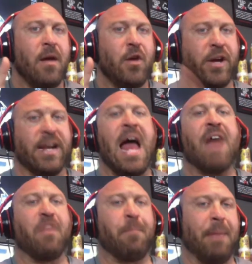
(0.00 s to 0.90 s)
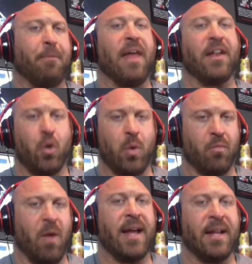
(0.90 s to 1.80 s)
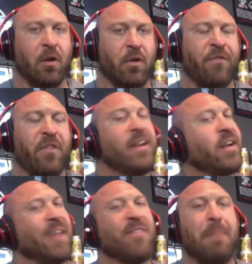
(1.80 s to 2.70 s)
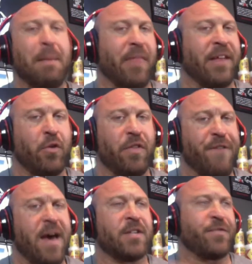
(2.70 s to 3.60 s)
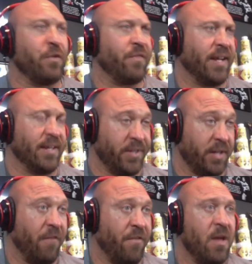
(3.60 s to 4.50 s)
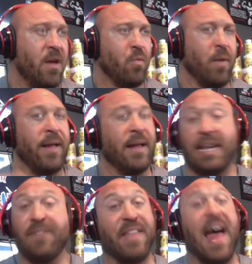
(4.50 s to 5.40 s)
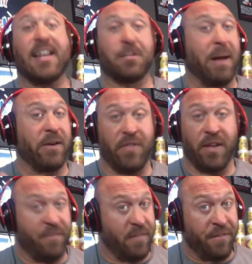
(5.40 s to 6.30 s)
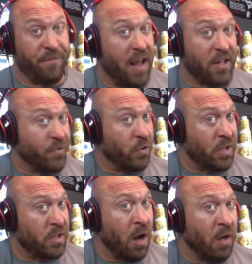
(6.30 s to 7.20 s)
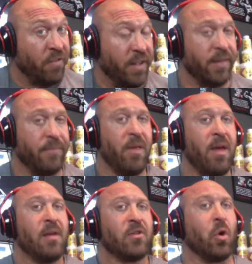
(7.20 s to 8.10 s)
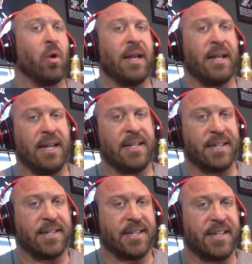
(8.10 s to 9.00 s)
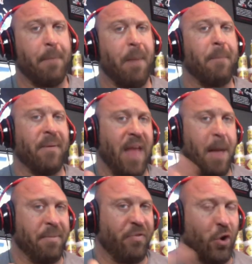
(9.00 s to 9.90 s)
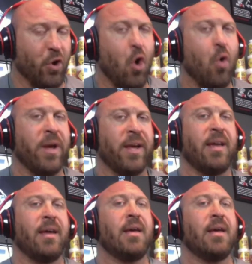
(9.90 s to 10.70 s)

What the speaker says: you're going to have the people that do it right and learn from, then you're going to have the people that do the fast food vegan stuff, right? And even that is better than fast food non-vegan. So at least it's a step up on that, but they're going,